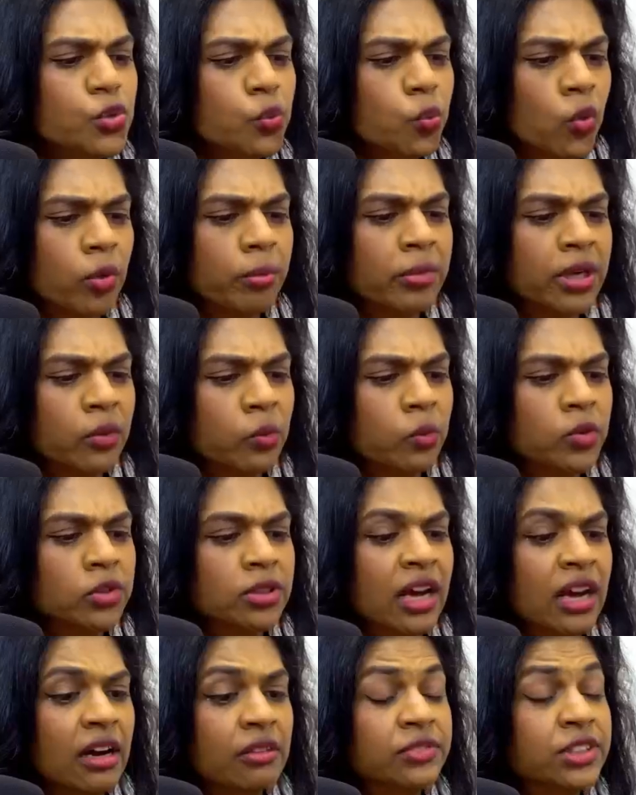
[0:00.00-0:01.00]
woman will
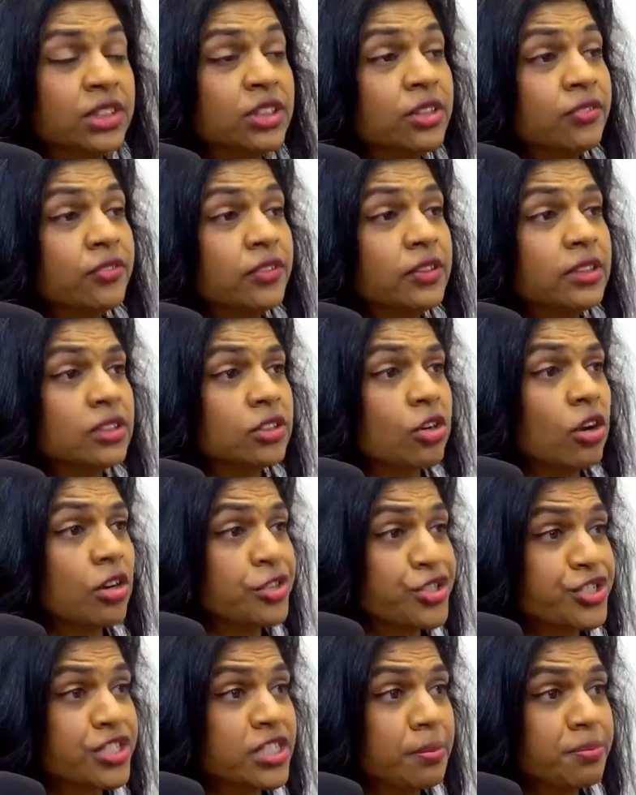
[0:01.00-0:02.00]
have different
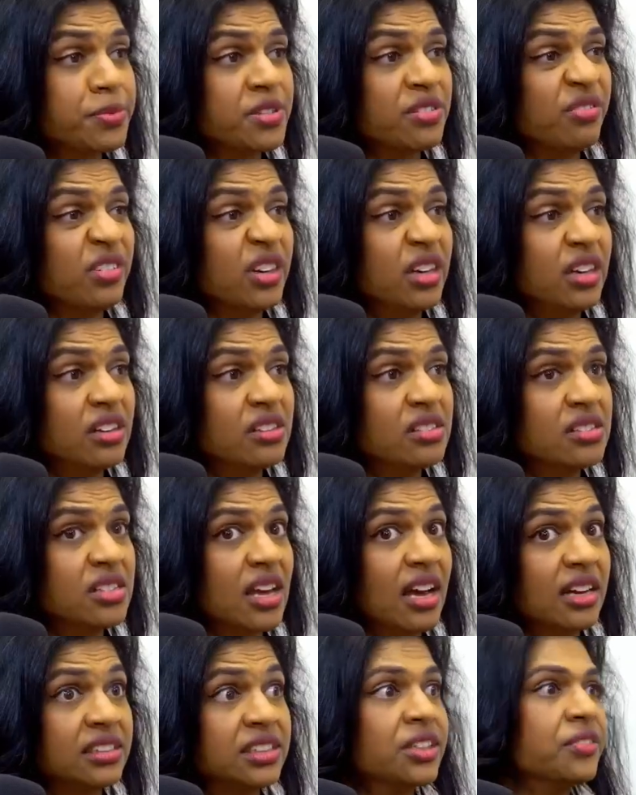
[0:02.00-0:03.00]
contraceptive needs
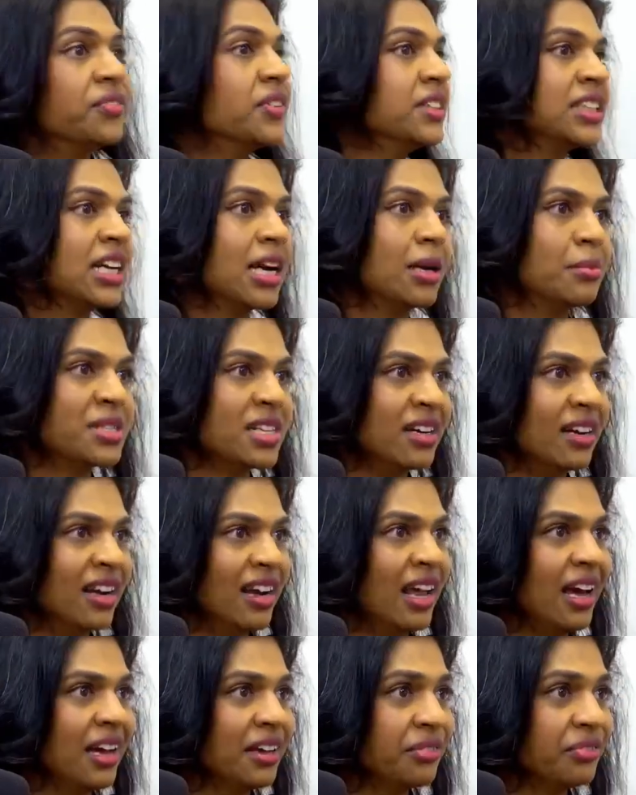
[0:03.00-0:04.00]
at different times in her
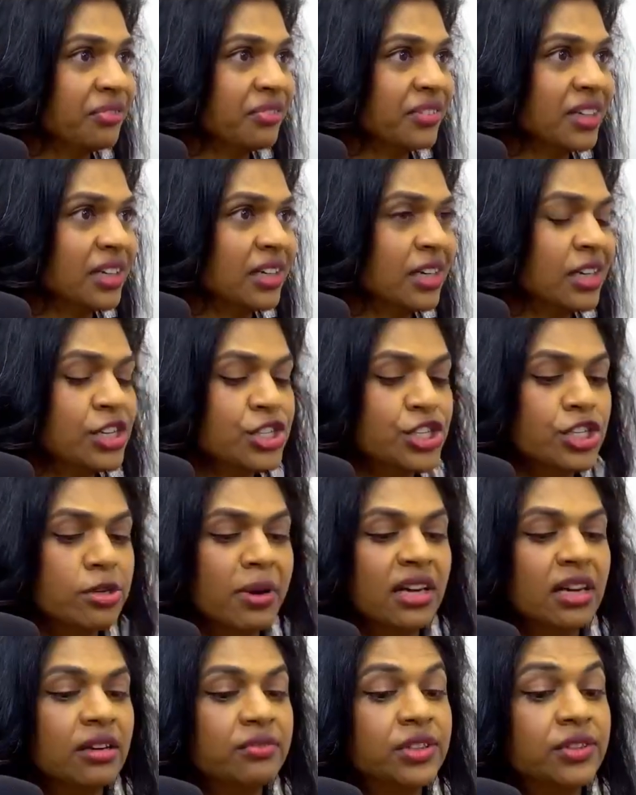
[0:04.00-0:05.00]
life. She
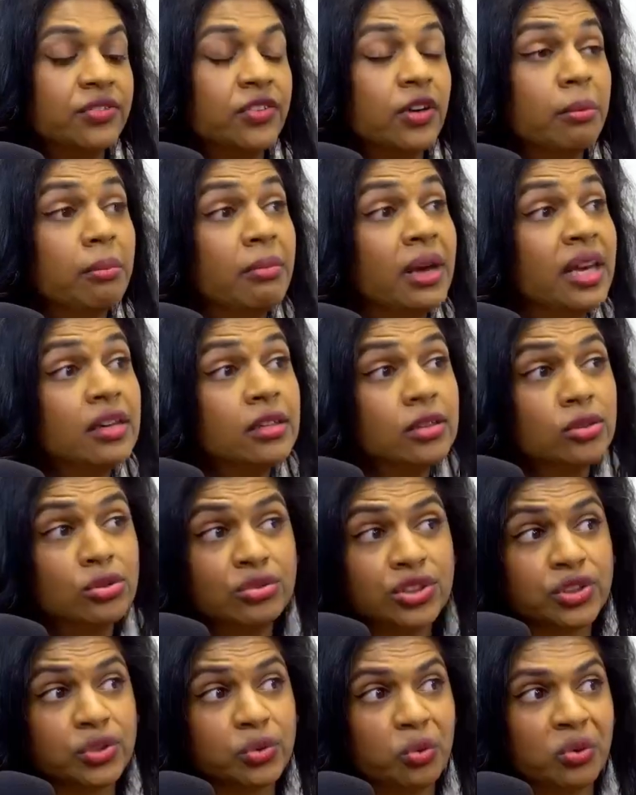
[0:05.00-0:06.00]
might have different medical
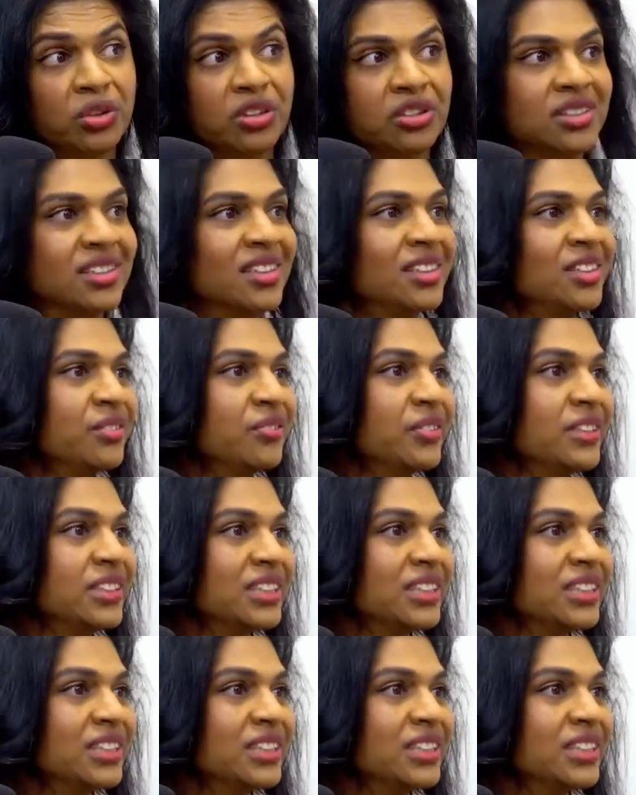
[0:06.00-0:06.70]
disorders at different